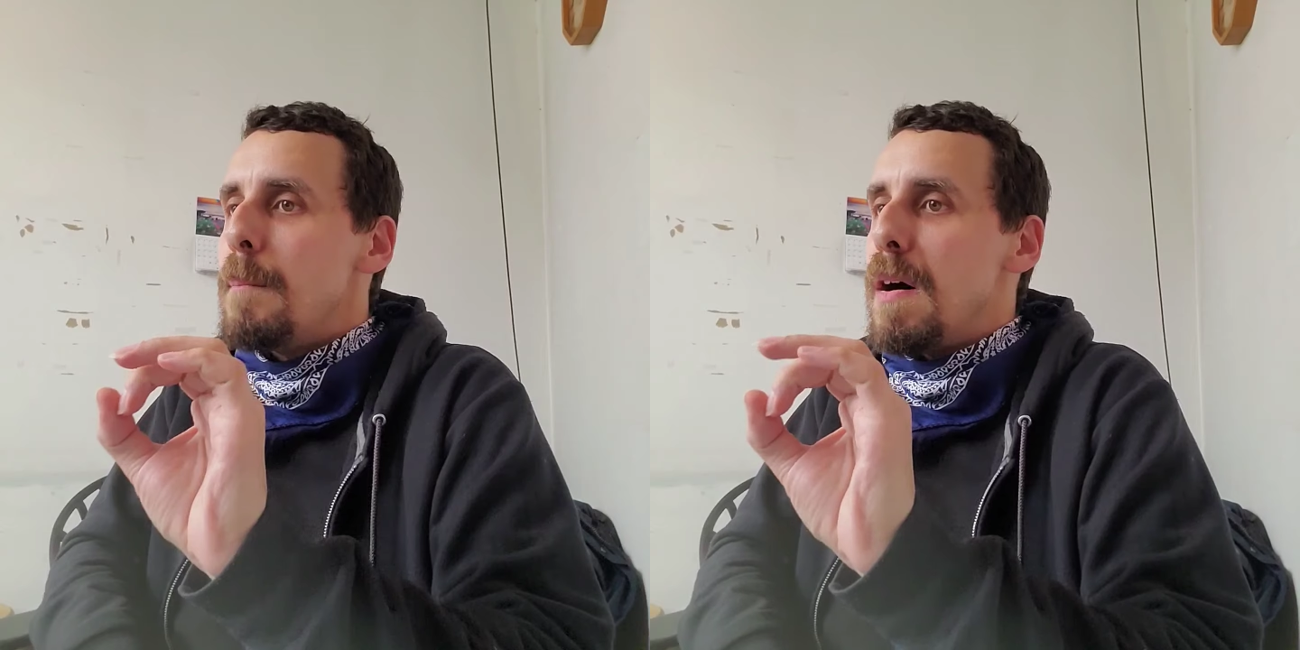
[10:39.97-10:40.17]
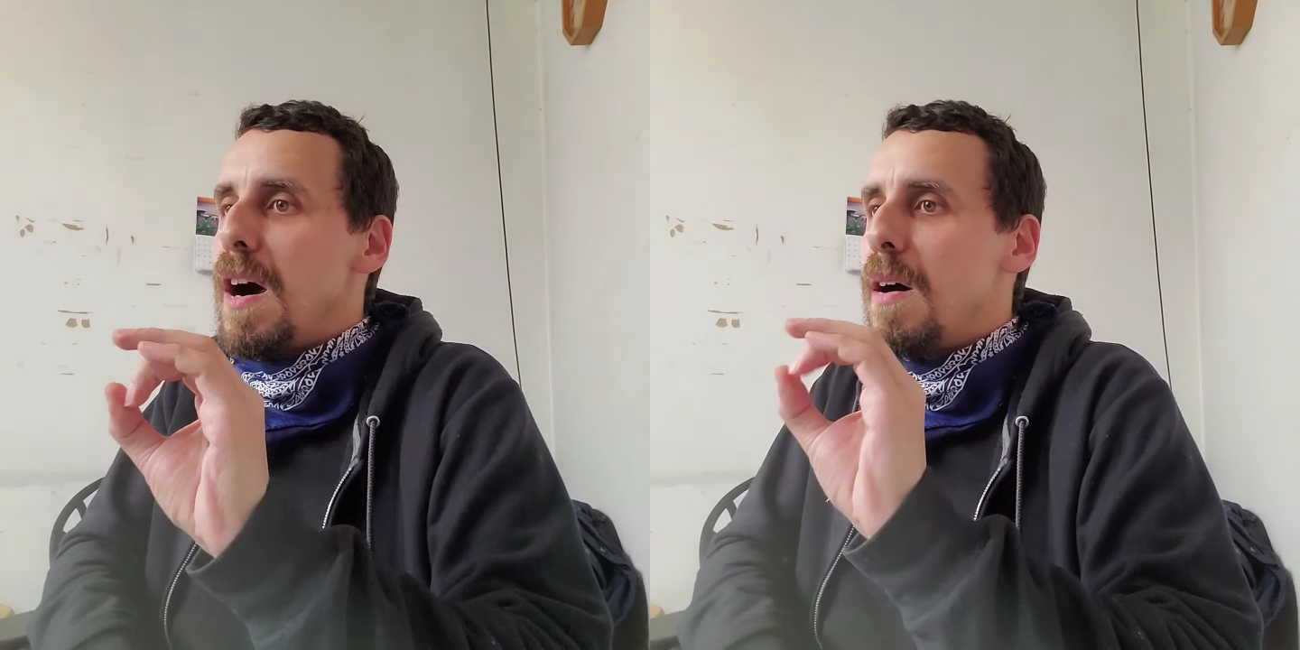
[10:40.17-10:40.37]

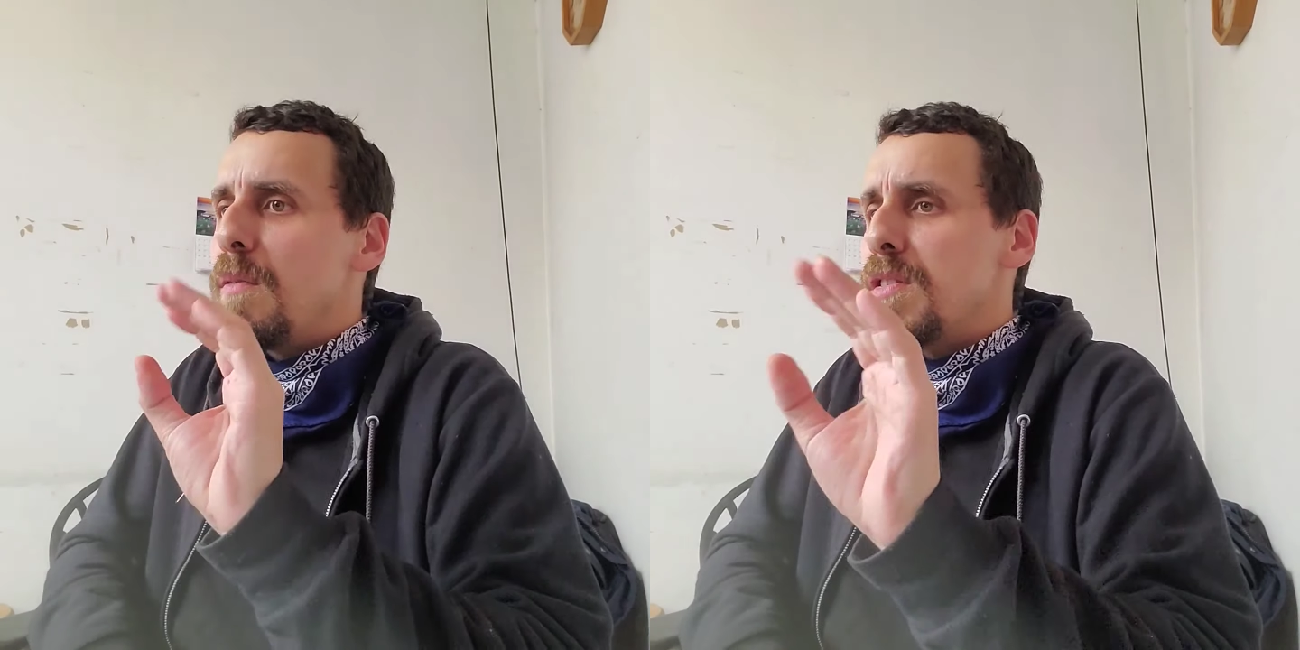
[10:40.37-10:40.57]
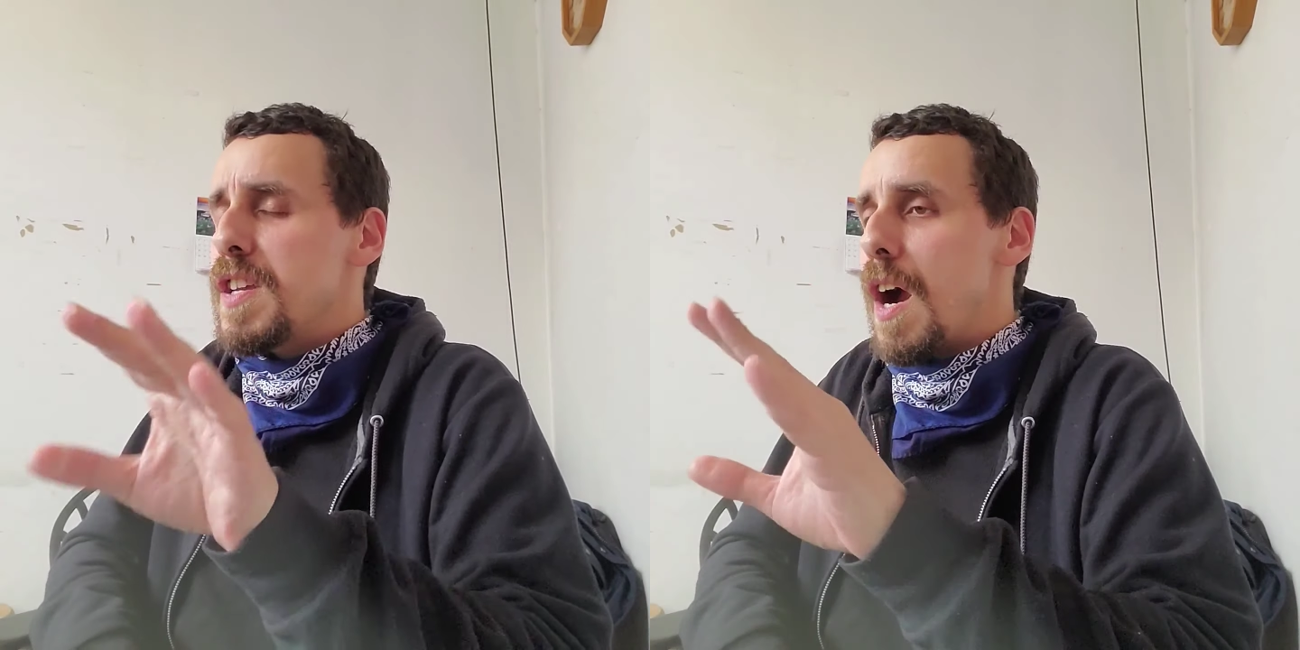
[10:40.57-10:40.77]

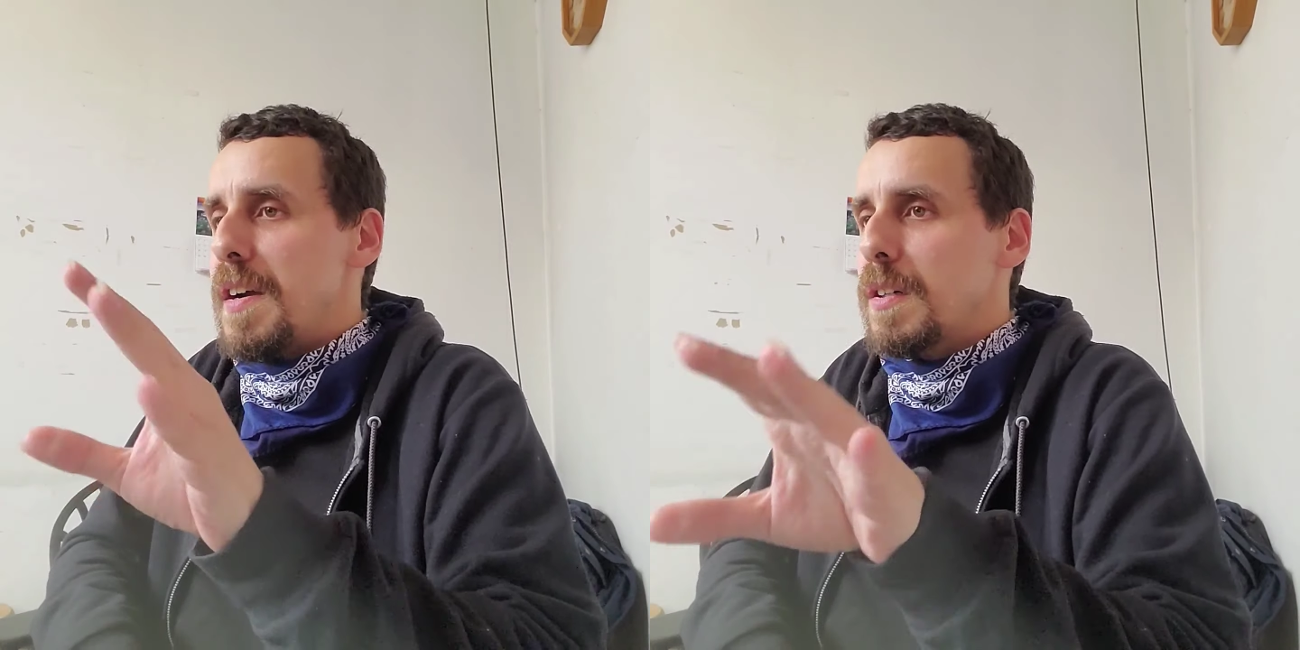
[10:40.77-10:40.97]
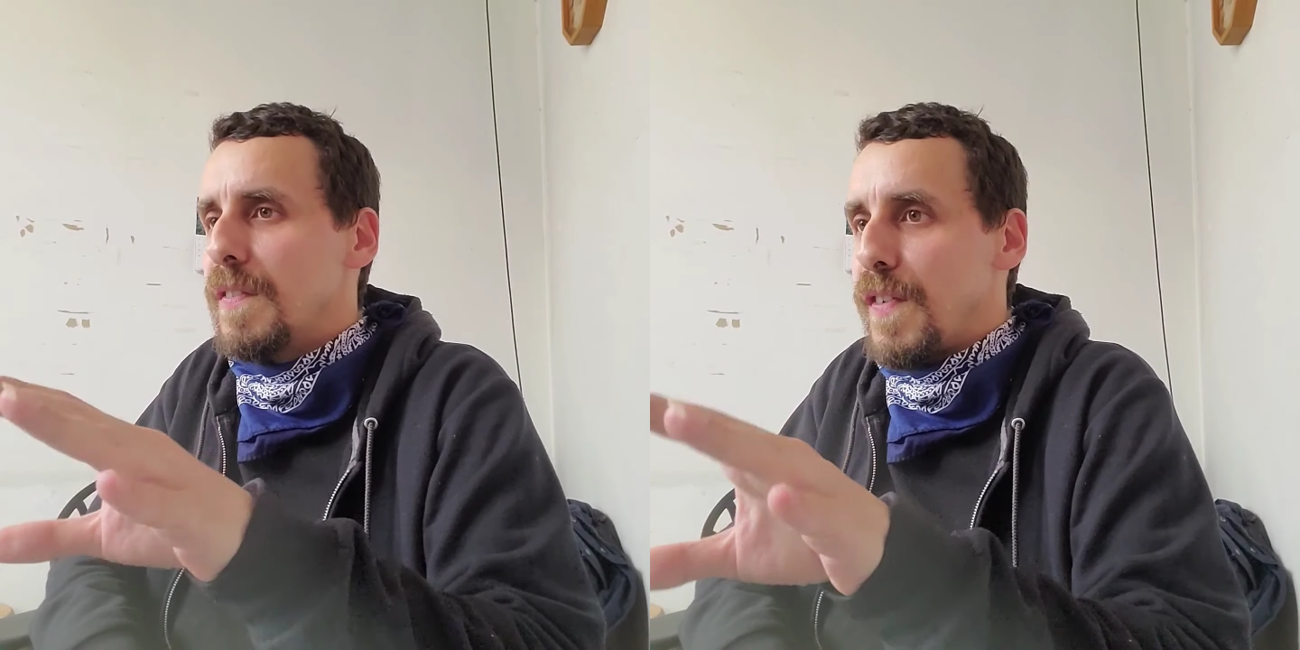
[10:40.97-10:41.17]
But the
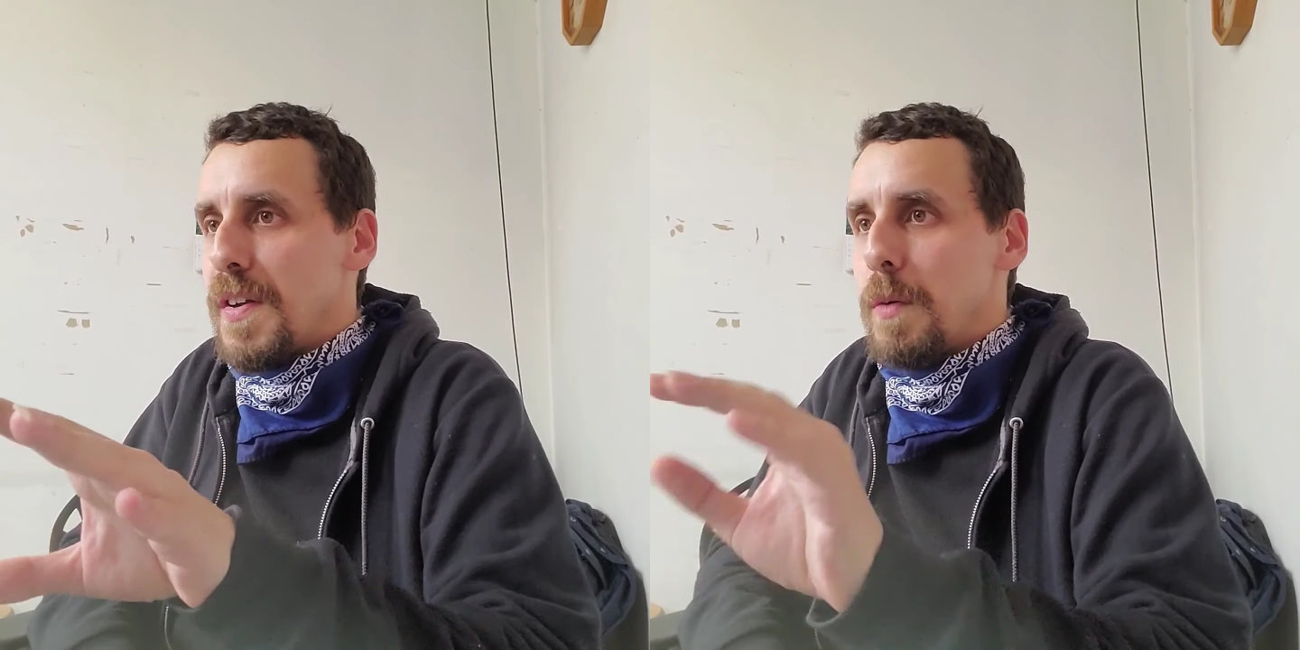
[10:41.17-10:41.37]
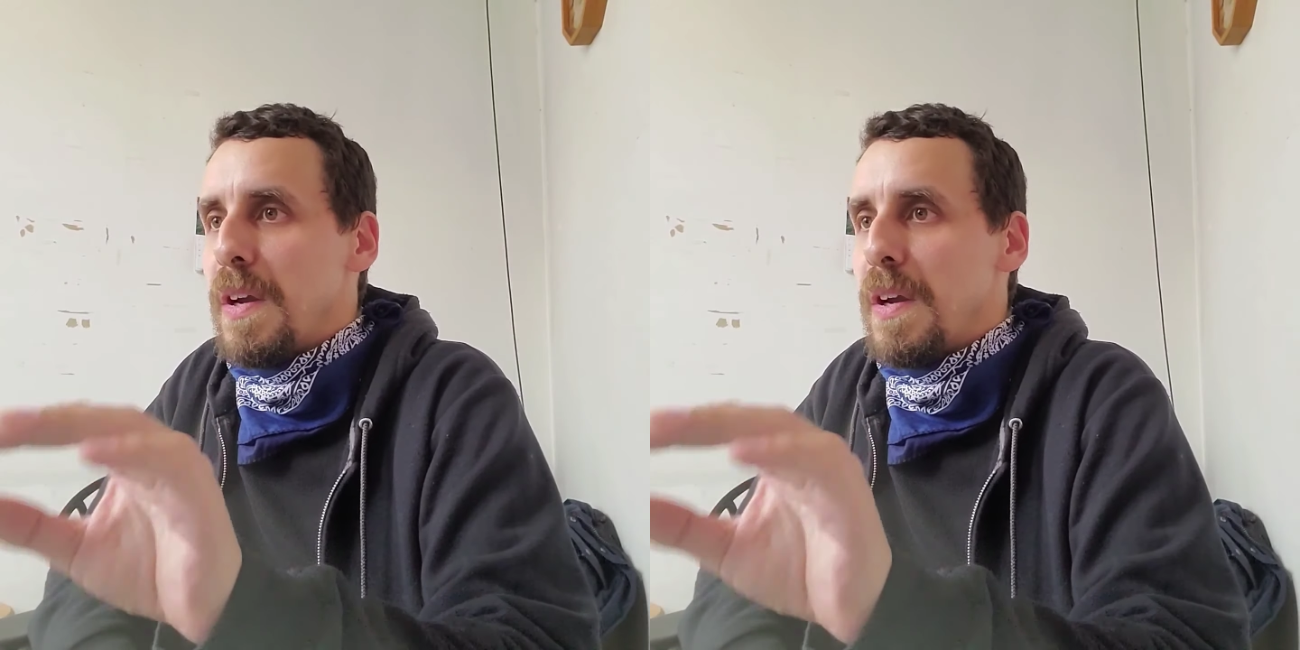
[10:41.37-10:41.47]
article further